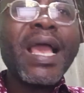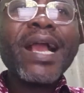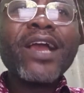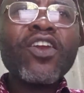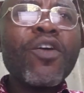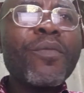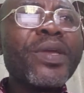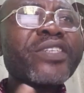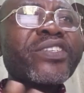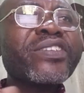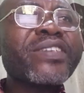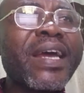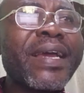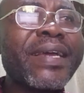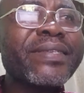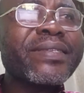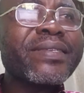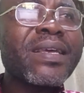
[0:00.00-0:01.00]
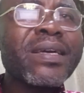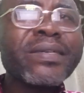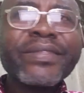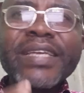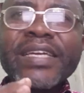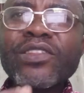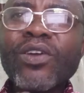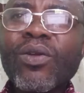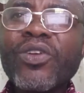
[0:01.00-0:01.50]
economic trends,
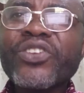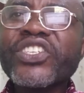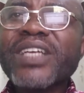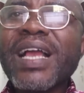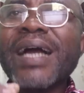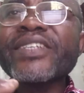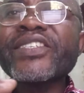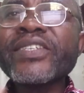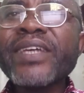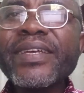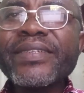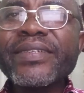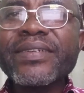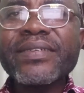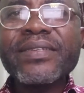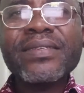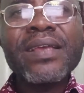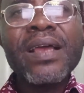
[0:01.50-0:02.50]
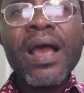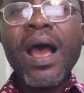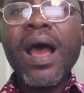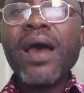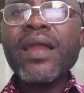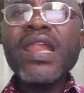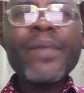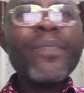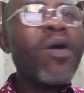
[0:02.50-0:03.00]
technological changes,
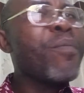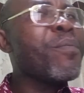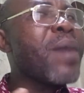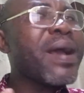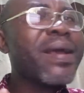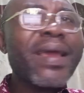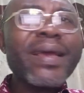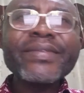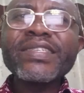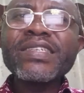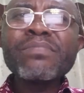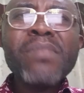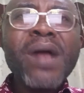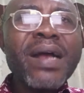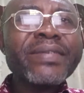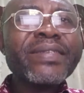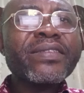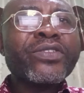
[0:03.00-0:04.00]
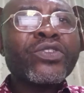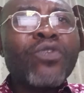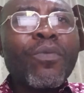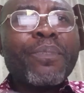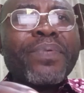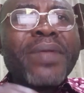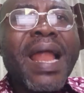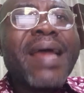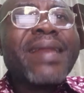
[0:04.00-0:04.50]
and labor market demands to
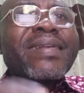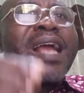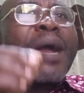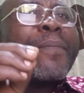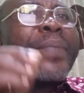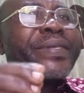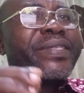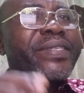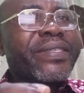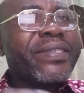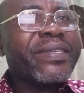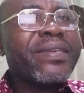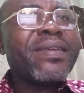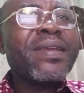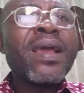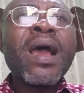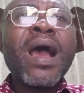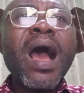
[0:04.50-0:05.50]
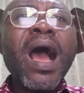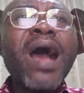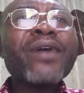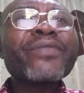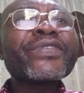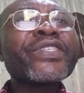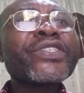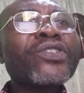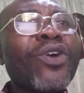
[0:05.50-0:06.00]
plan capacity
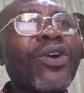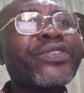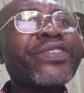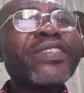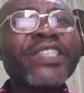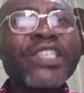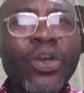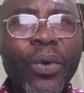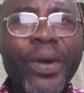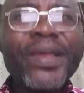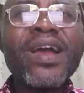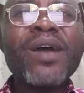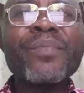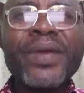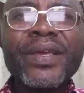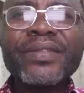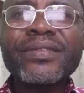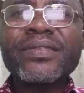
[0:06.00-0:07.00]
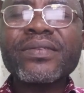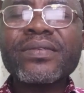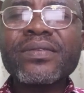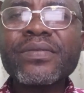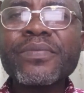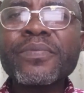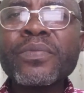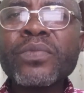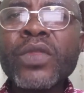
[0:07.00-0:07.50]
and resource requirements.
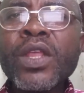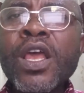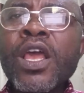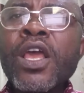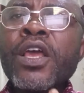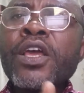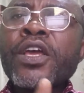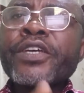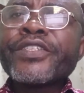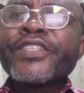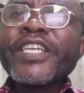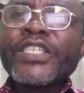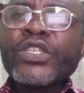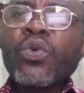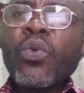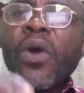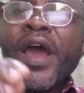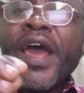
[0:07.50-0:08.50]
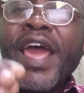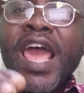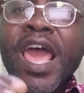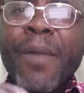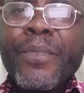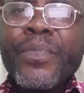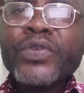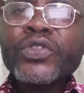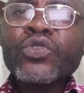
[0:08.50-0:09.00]
This will
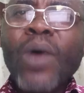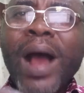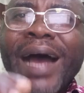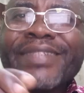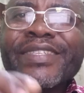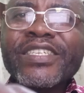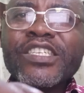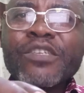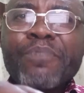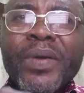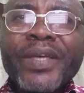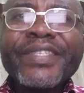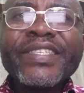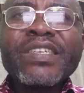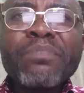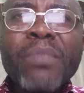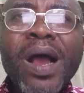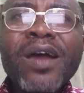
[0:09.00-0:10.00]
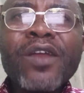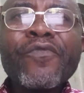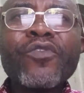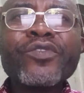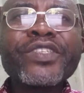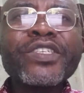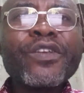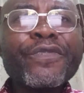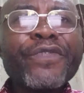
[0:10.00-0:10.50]
help to anticipate demand
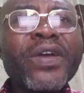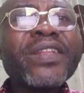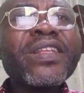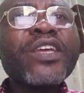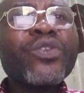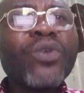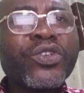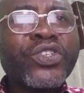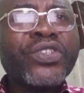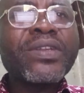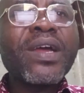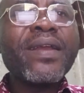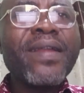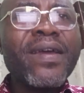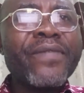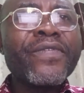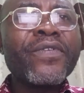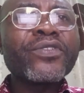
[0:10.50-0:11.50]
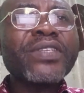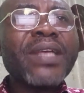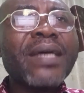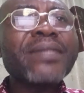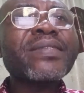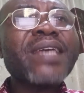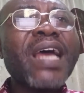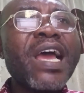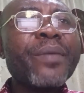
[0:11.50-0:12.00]
for different educational levels
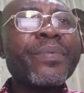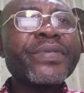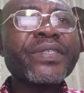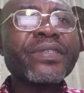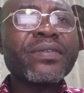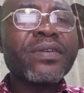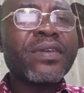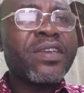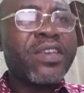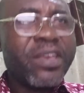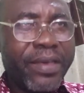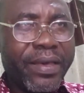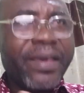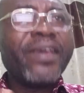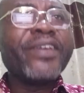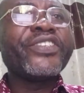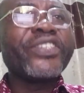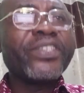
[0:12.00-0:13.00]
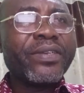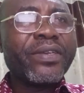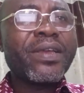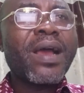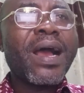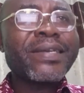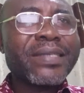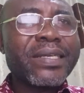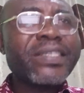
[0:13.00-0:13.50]
and types, e.g.,
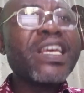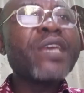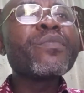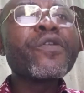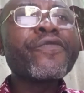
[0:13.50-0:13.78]
as I said